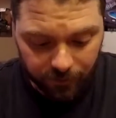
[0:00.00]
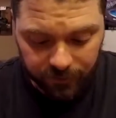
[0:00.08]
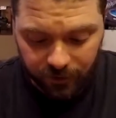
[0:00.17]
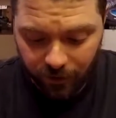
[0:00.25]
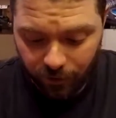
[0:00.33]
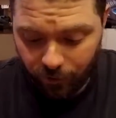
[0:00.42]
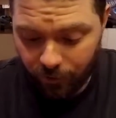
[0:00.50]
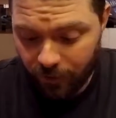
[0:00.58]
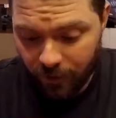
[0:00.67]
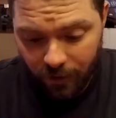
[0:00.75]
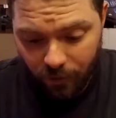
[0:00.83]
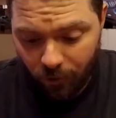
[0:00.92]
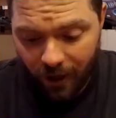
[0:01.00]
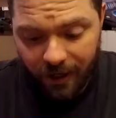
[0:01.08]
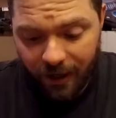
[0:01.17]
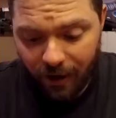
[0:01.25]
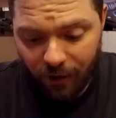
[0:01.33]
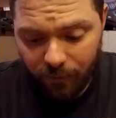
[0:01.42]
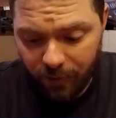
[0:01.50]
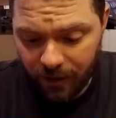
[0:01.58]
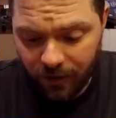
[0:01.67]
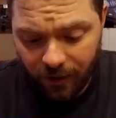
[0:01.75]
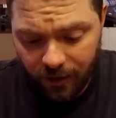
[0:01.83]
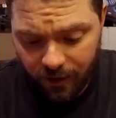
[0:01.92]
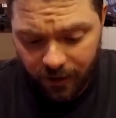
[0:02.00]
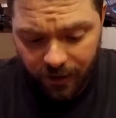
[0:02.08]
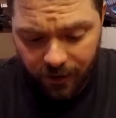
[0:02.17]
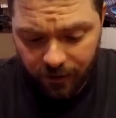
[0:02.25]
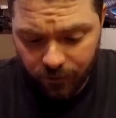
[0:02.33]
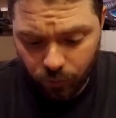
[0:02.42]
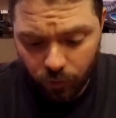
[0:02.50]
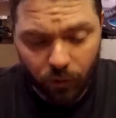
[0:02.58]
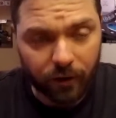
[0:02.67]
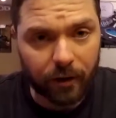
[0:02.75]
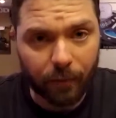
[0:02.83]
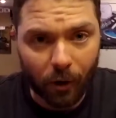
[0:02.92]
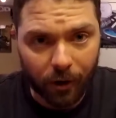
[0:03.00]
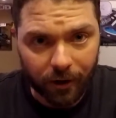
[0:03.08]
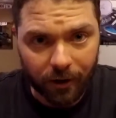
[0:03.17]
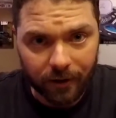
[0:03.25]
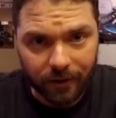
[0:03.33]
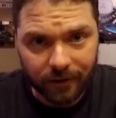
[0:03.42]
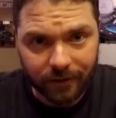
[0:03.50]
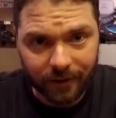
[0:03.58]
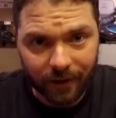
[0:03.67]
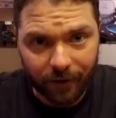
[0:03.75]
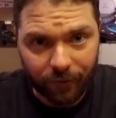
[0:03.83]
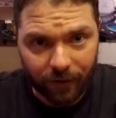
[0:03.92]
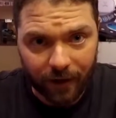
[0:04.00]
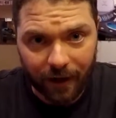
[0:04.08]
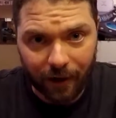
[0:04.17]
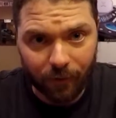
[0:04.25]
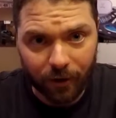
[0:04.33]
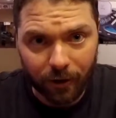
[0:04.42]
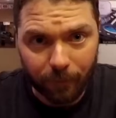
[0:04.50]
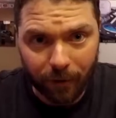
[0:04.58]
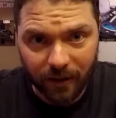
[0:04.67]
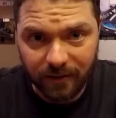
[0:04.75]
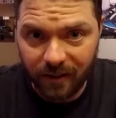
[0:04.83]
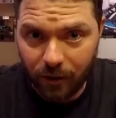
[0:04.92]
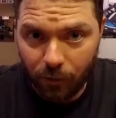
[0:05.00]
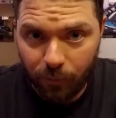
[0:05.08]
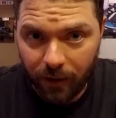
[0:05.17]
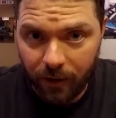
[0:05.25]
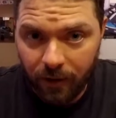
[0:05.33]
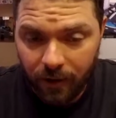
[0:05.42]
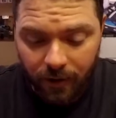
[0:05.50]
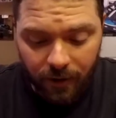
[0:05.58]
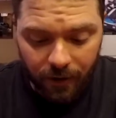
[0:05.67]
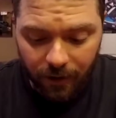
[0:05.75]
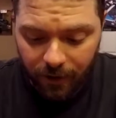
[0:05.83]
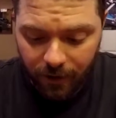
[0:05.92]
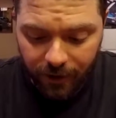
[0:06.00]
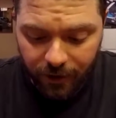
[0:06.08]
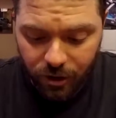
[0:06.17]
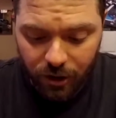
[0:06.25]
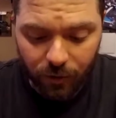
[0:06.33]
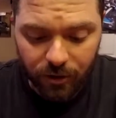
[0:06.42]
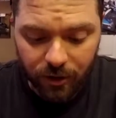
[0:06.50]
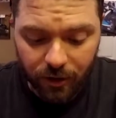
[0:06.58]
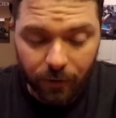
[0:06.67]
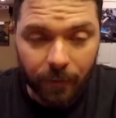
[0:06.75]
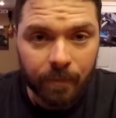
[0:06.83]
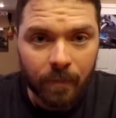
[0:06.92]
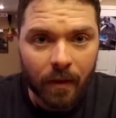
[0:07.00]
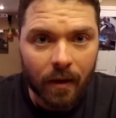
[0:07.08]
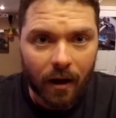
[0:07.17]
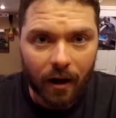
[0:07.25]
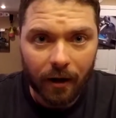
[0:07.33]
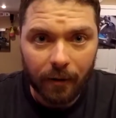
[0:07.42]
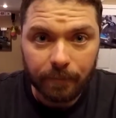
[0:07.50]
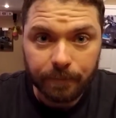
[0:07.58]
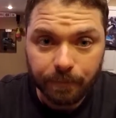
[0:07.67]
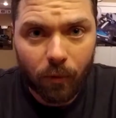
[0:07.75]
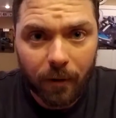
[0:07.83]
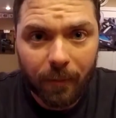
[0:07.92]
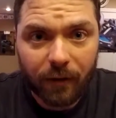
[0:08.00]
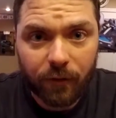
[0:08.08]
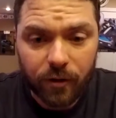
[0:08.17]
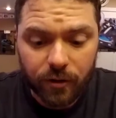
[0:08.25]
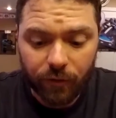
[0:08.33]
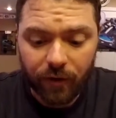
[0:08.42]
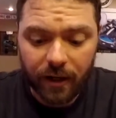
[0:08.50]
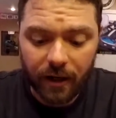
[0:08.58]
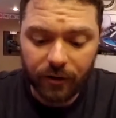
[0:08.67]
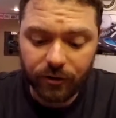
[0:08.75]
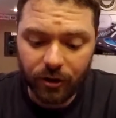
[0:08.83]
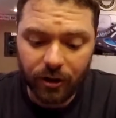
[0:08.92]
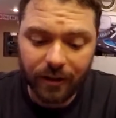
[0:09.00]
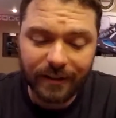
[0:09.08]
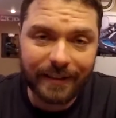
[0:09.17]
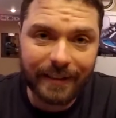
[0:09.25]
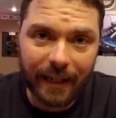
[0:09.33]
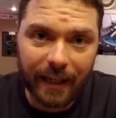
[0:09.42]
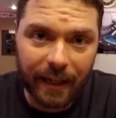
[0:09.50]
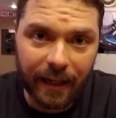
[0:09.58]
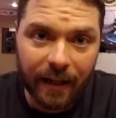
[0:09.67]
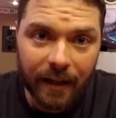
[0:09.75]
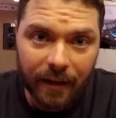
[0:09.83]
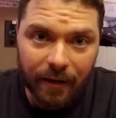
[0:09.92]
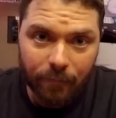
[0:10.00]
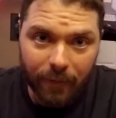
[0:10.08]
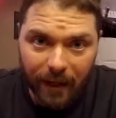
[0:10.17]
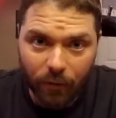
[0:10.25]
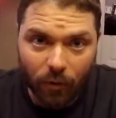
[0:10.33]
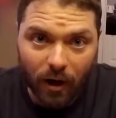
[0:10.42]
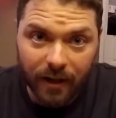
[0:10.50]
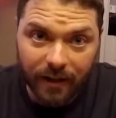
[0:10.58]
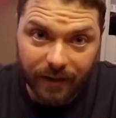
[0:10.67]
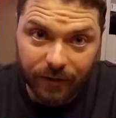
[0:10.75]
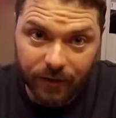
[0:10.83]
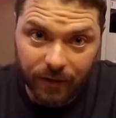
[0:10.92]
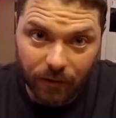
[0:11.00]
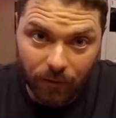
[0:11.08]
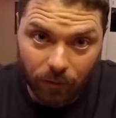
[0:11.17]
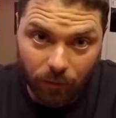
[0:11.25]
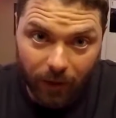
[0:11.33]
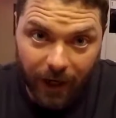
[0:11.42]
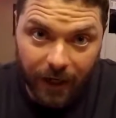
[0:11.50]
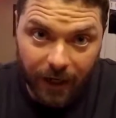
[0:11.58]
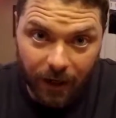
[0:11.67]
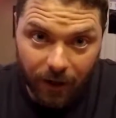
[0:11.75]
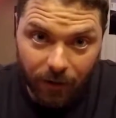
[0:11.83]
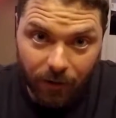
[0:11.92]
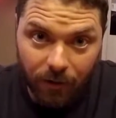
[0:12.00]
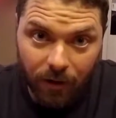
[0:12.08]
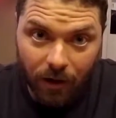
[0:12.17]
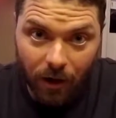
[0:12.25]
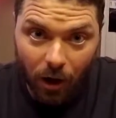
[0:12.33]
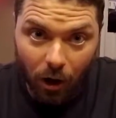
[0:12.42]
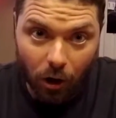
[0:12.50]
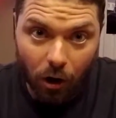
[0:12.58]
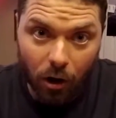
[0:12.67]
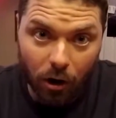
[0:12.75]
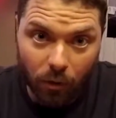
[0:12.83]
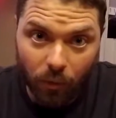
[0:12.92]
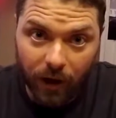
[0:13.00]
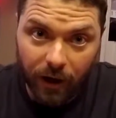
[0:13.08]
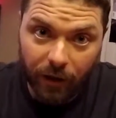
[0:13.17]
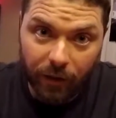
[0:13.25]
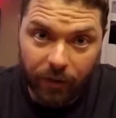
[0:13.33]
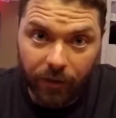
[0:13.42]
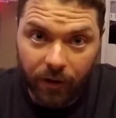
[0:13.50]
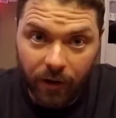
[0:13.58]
So right now, Midland is ruling the market on this stuff, and now we're going to bust it open and show it to you. One of my future videos, you're going to see me running this radio along with